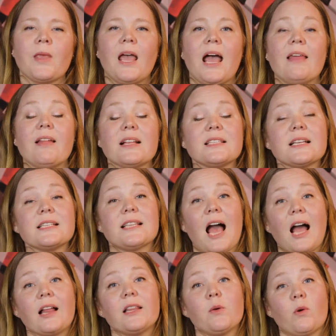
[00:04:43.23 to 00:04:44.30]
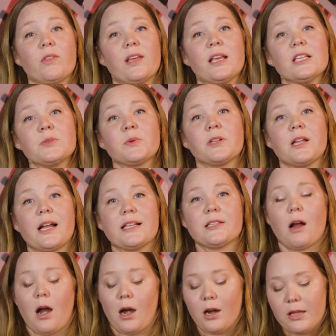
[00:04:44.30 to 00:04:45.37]
And that's exactly where the Israelites
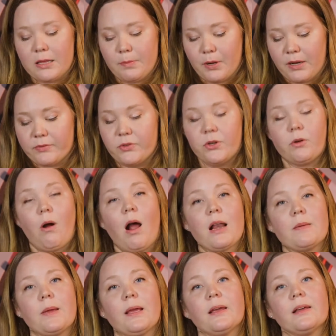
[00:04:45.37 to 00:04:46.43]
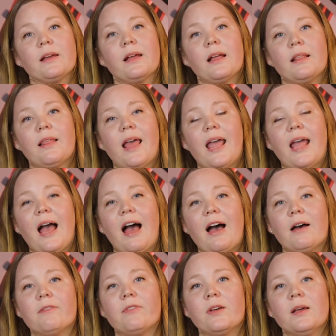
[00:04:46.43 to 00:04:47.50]
are in the book of Deuteronomy. They
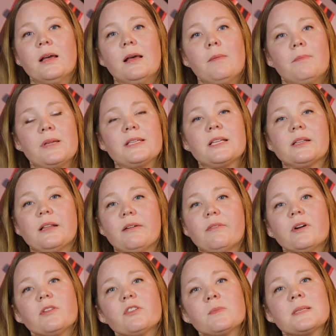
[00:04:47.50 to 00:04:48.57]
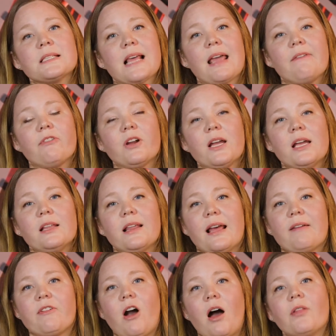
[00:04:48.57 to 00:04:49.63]
have been delivered from slavery, they
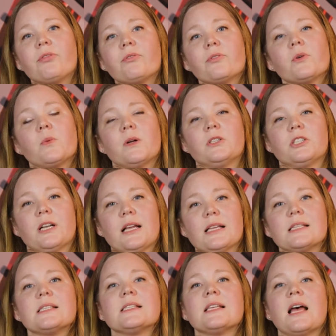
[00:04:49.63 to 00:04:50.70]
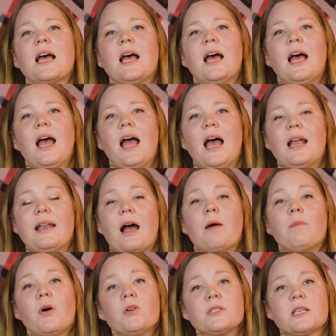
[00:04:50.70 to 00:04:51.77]
have gone through the wilderness, and now
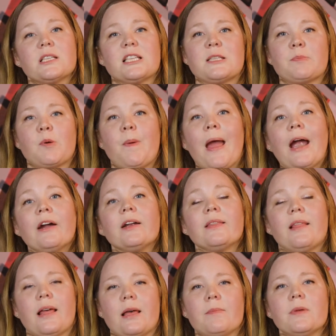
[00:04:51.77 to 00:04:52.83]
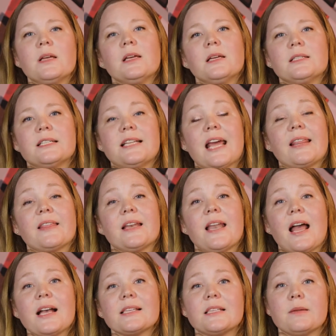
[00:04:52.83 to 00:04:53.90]
Moses is preparing them to take the
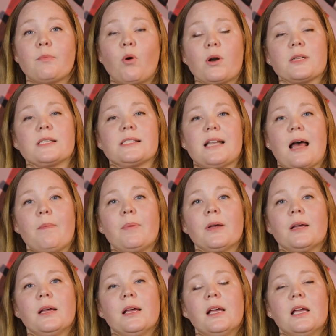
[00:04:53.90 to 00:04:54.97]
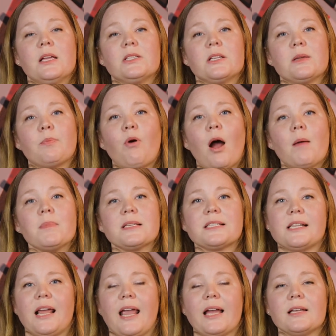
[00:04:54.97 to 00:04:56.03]
next important step into the promised
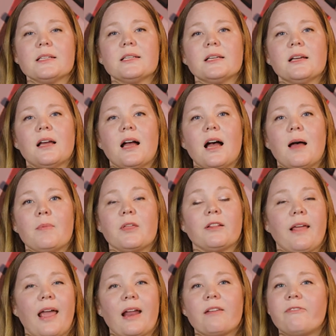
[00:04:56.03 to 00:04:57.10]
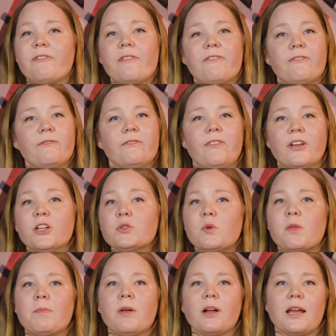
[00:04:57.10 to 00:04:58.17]
land, the land filled
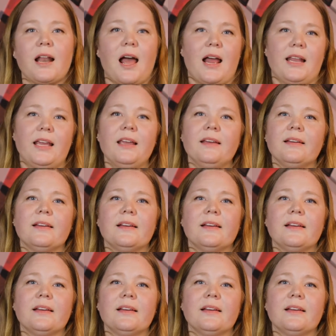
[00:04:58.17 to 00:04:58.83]
with milk and honey,